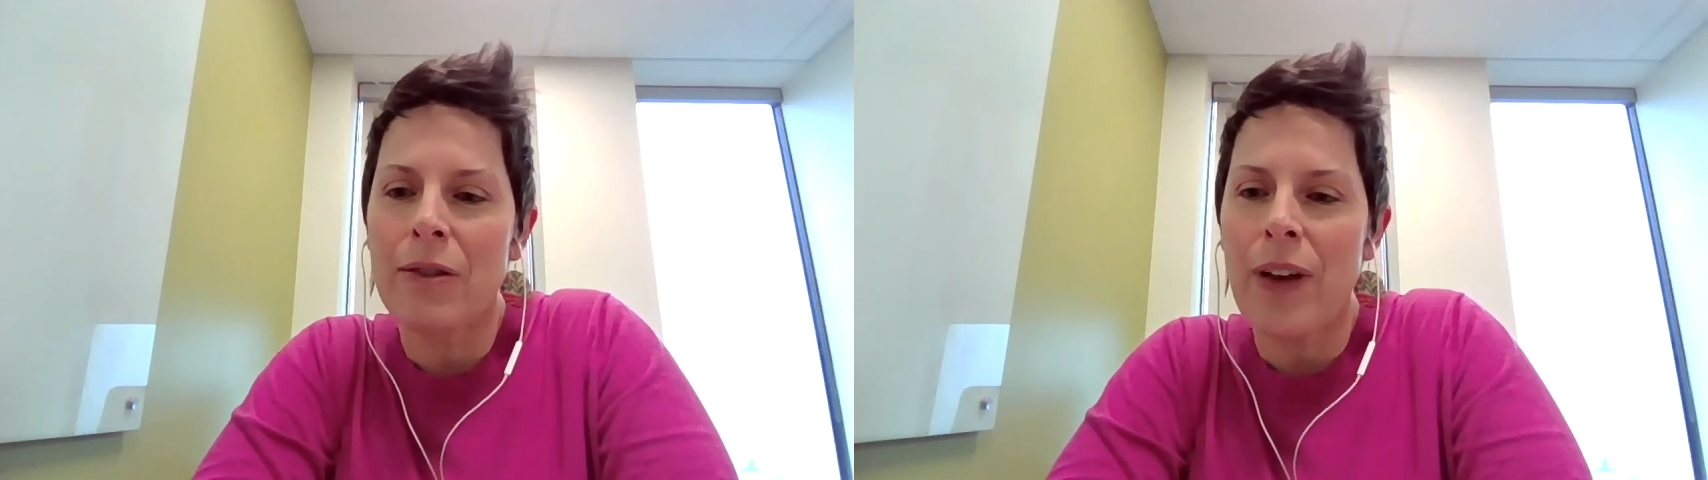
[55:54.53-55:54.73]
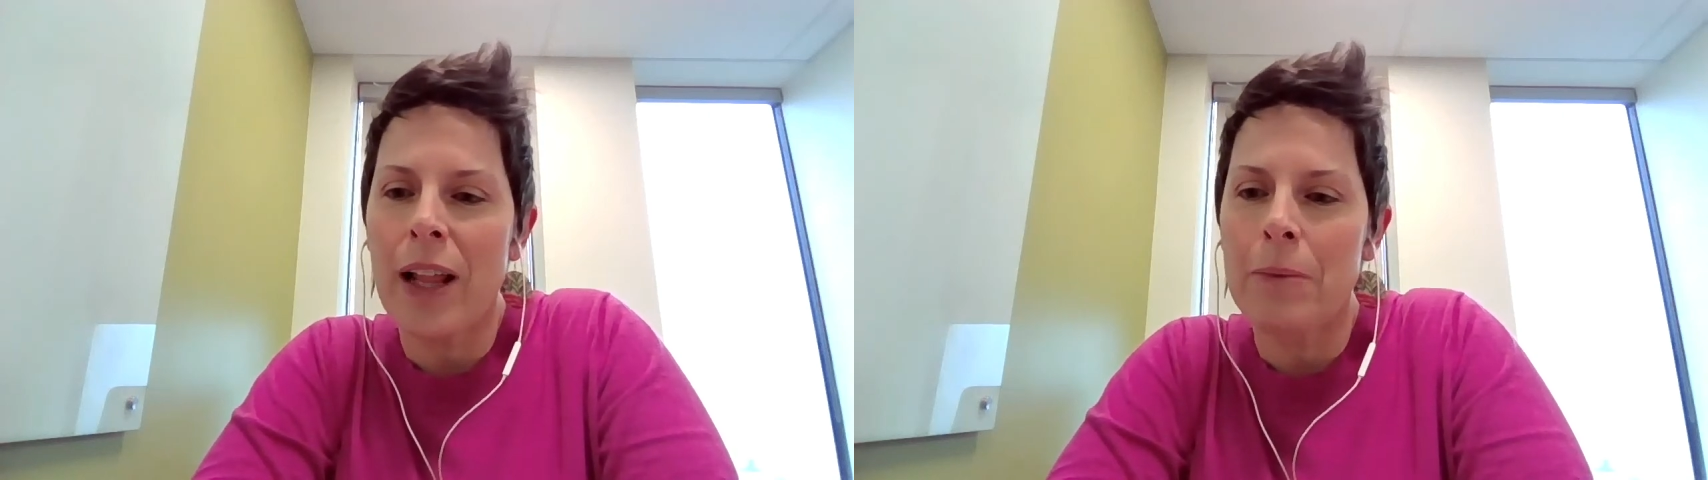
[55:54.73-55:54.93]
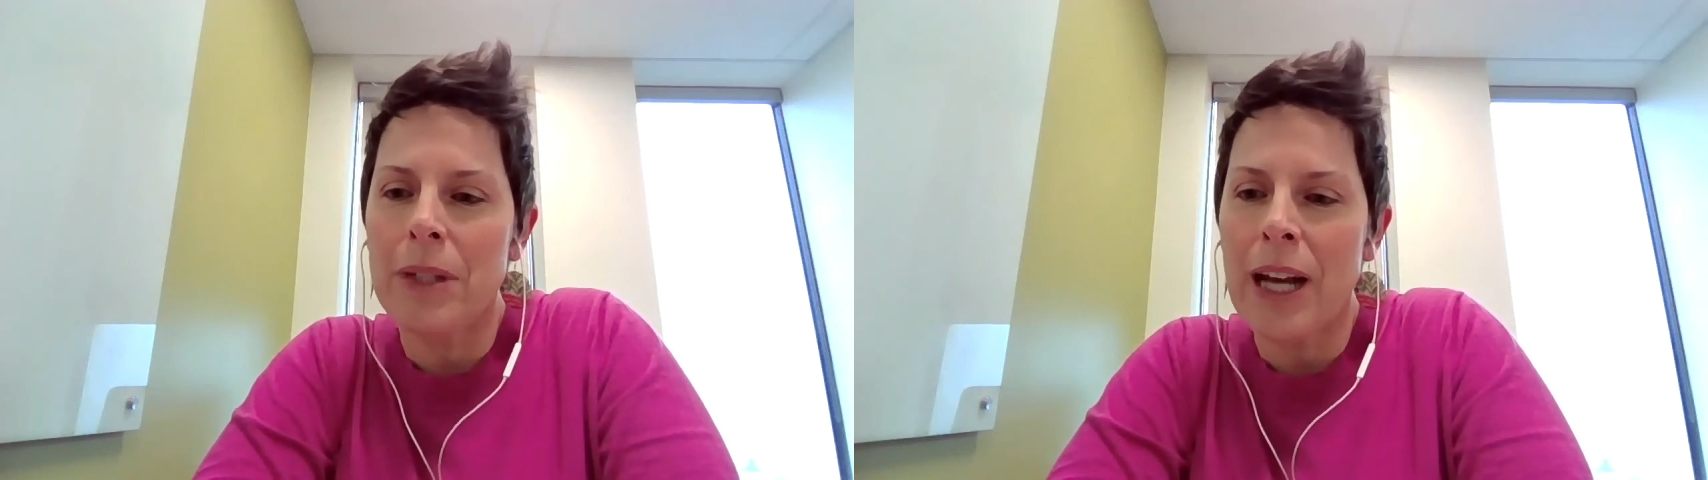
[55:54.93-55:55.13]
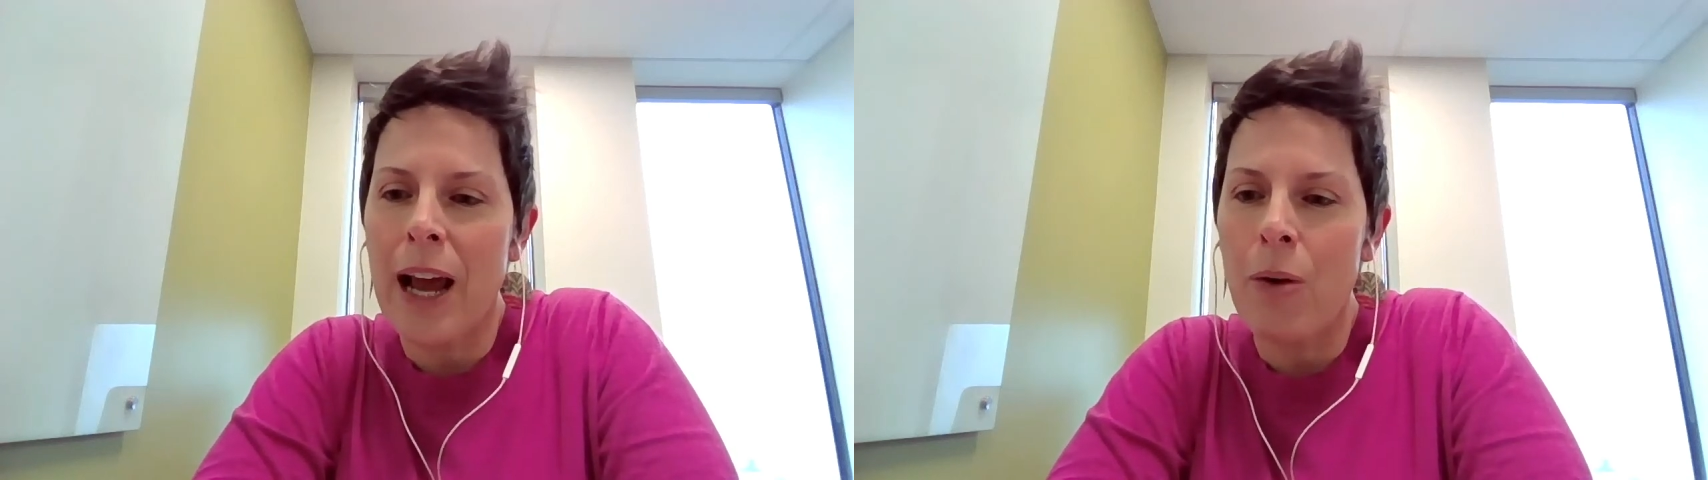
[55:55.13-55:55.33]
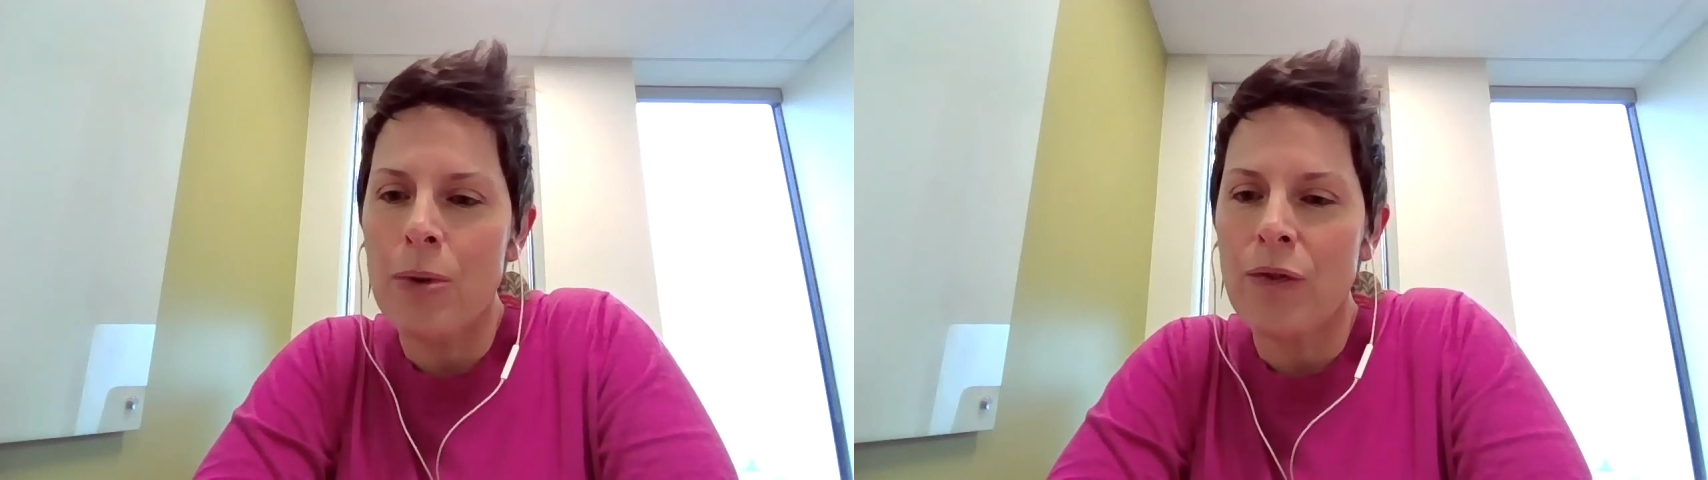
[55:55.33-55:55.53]
developed, and
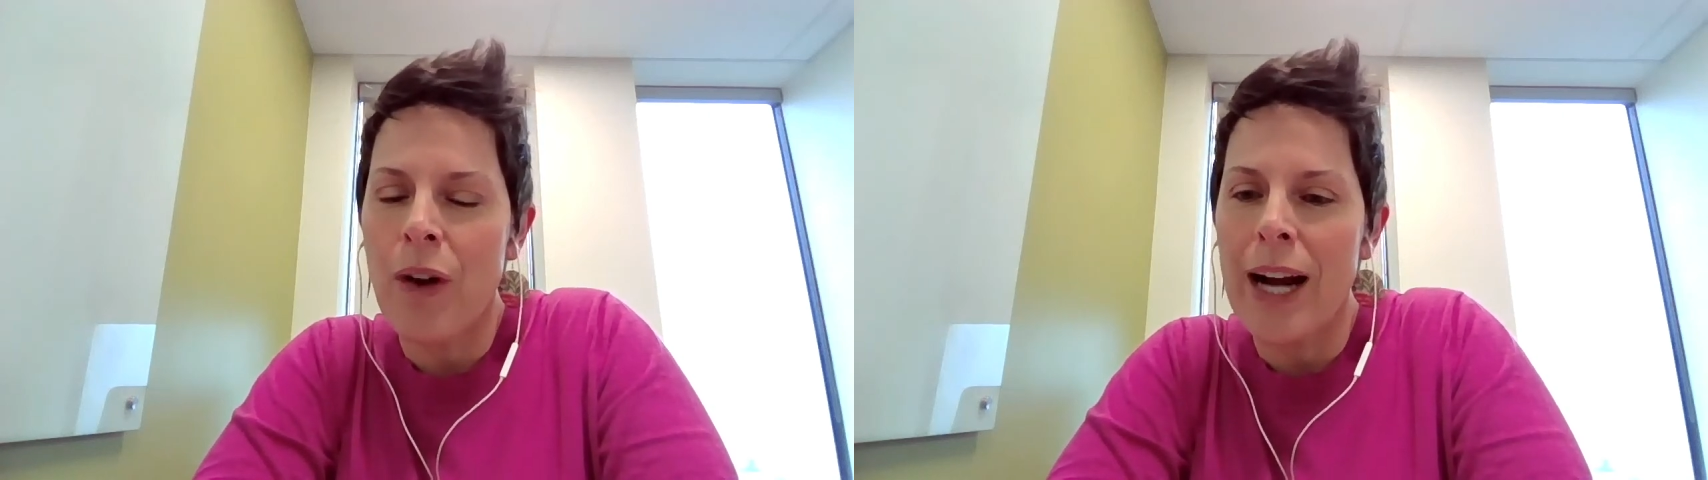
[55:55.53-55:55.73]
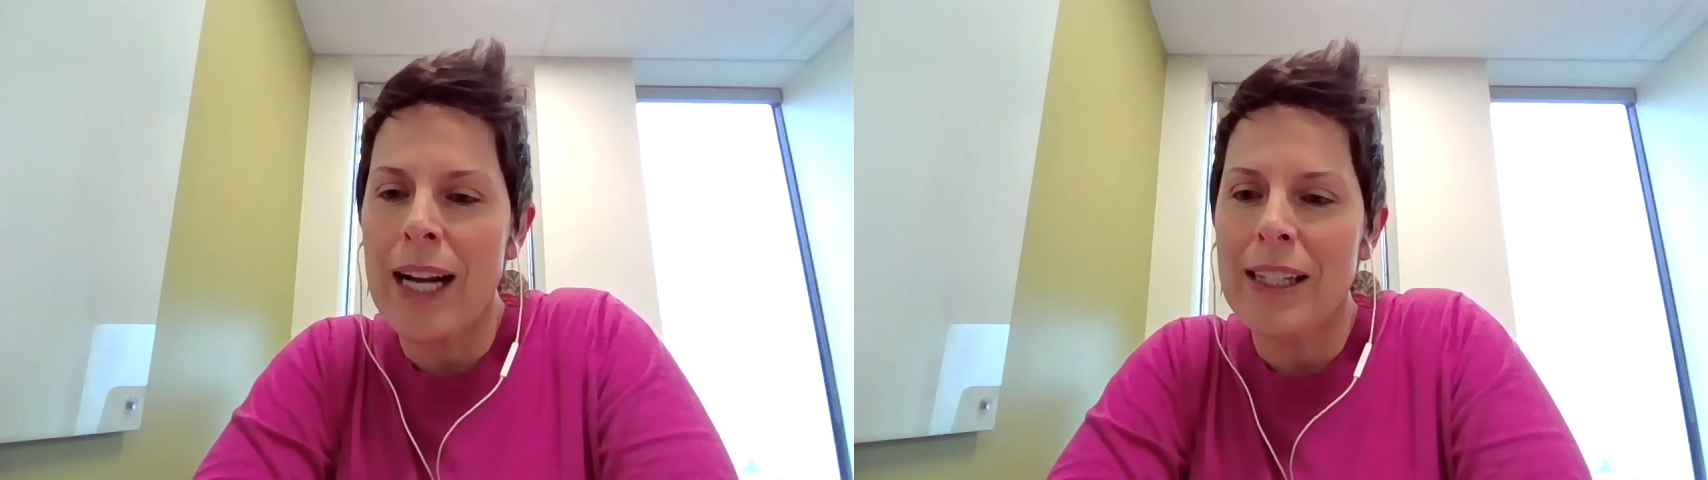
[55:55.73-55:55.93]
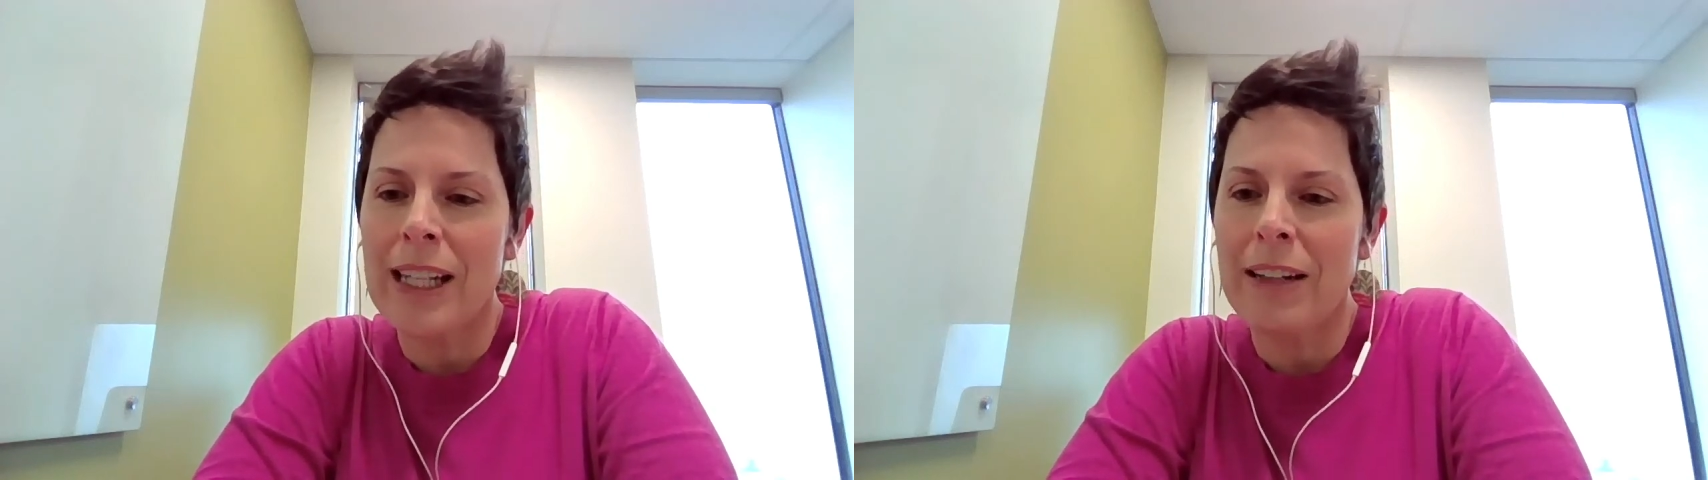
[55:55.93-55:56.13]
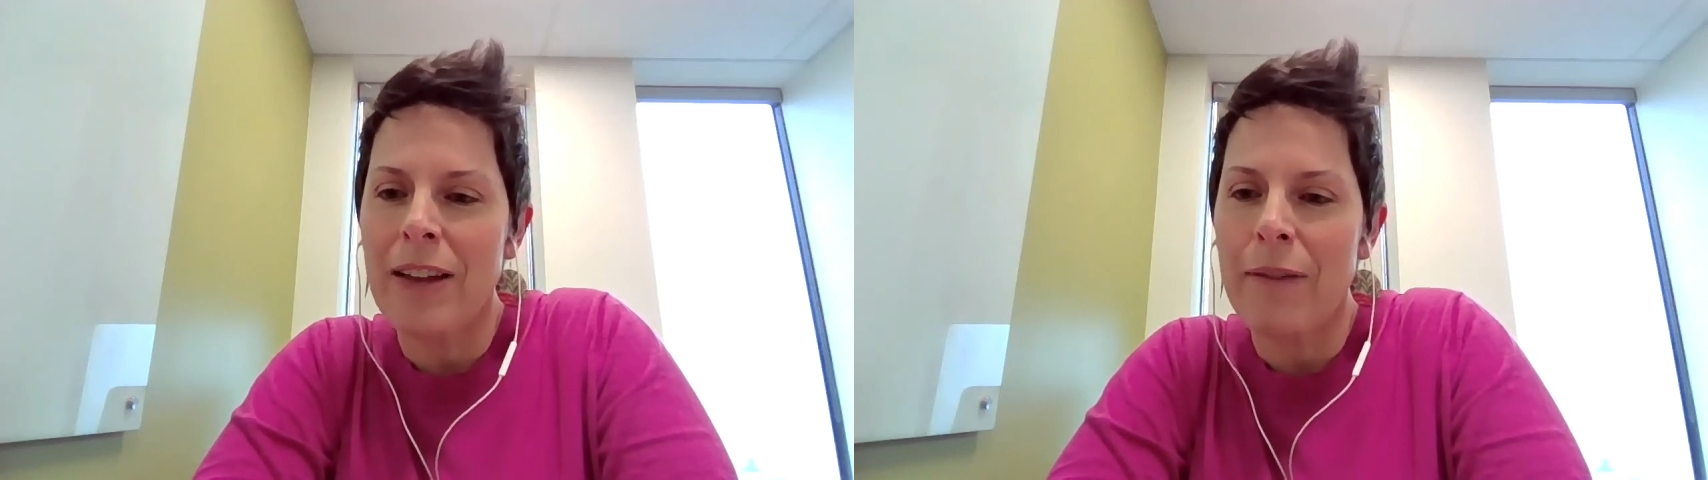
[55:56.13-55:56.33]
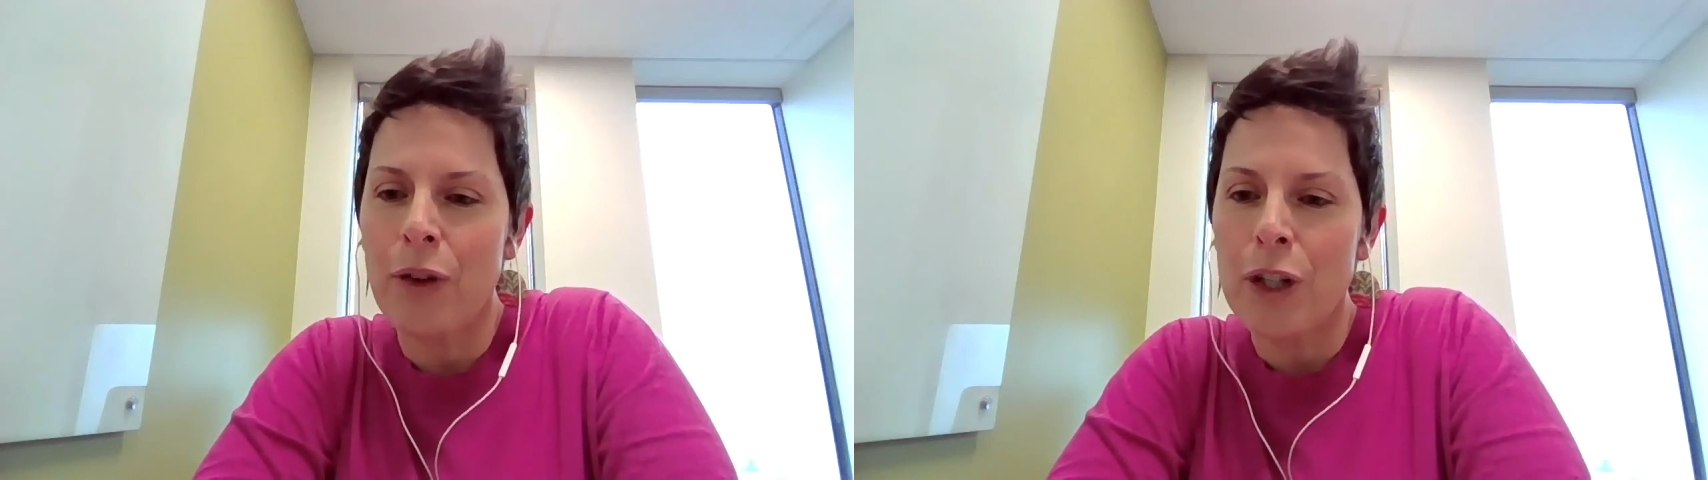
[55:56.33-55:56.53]
how was financing
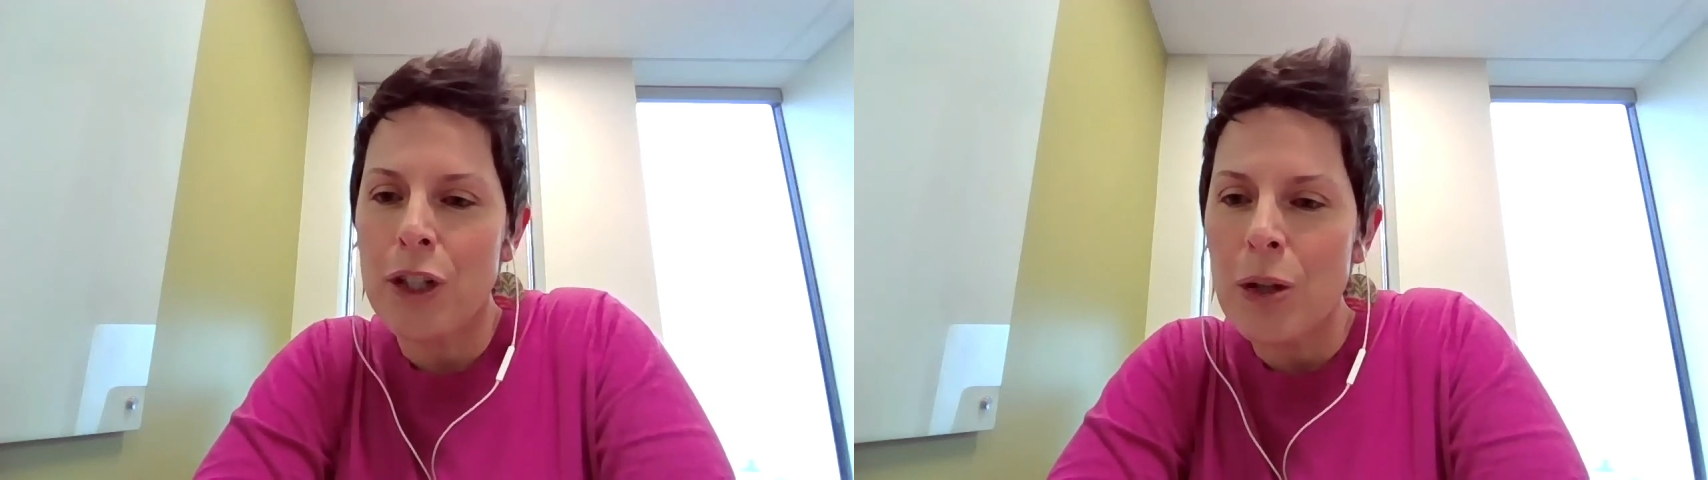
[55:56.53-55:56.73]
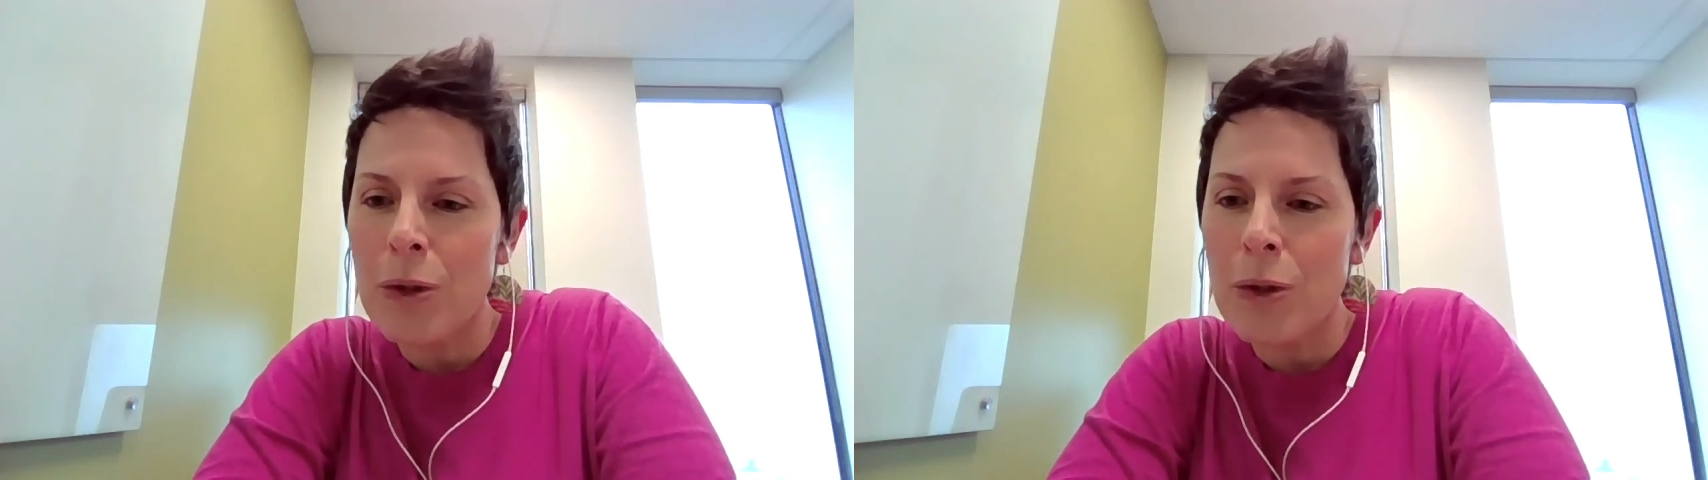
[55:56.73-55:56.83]
leveraged